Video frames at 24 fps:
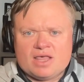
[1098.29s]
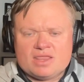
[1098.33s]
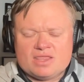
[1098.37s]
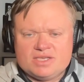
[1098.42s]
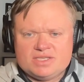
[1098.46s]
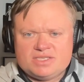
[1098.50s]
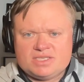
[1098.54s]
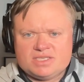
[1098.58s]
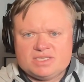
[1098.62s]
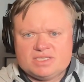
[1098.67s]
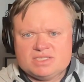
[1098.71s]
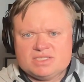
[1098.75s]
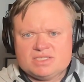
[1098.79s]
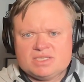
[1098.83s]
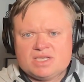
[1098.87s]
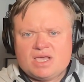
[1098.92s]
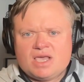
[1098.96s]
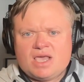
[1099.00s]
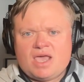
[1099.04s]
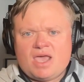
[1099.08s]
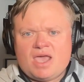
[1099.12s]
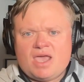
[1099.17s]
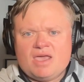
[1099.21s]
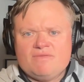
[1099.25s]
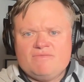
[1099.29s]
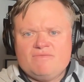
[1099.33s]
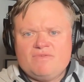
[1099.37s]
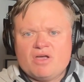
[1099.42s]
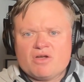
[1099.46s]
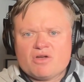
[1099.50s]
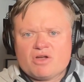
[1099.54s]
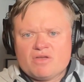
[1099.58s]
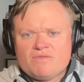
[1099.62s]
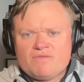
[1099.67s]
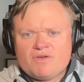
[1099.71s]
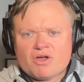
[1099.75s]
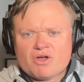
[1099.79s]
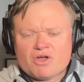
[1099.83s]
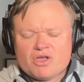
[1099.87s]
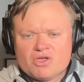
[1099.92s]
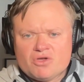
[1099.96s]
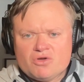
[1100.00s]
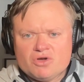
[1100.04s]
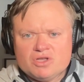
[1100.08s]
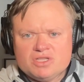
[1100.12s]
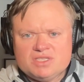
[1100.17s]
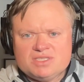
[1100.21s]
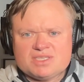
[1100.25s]
this is a very, very
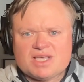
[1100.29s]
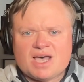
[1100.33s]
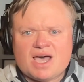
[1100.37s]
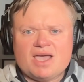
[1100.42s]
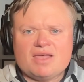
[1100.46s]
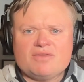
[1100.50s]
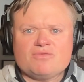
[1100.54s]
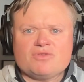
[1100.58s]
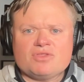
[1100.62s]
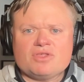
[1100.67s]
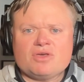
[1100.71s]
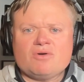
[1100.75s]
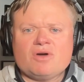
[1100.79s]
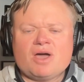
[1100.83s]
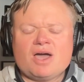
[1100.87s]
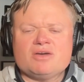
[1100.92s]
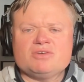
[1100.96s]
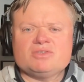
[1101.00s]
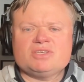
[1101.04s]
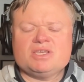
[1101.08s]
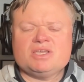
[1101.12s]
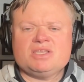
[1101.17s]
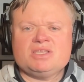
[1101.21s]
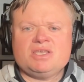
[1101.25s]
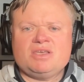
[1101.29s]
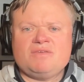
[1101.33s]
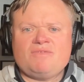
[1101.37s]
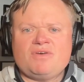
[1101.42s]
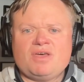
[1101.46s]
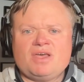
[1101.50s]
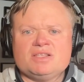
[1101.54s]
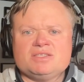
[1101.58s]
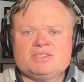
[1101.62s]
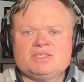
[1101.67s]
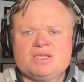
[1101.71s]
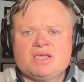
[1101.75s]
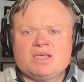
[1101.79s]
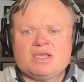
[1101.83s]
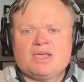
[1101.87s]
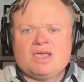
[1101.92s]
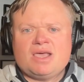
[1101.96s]
good sign for the Ohio State defense."